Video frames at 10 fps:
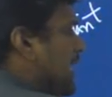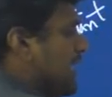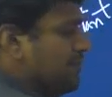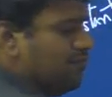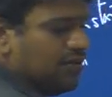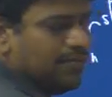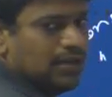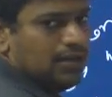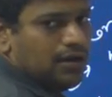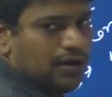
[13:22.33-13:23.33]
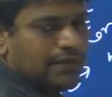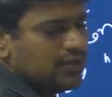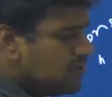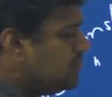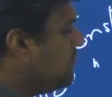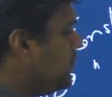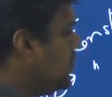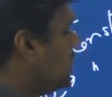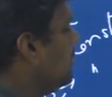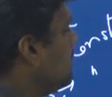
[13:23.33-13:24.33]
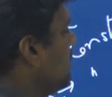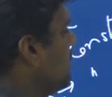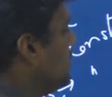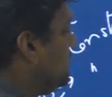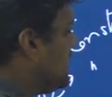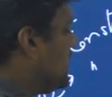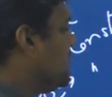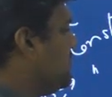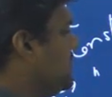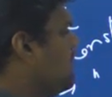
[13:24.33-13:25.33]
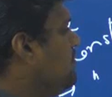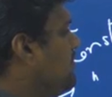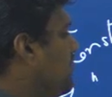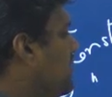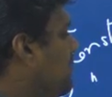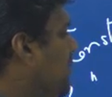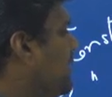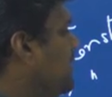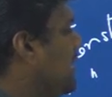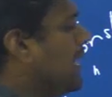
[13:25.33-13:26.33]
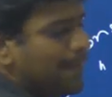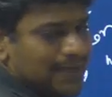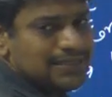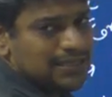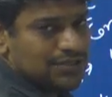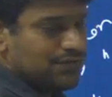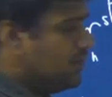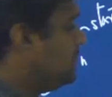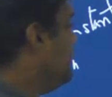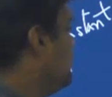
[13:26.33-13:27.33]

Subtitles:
F1 by R1. So before, these are expression before applying the Laplace transform.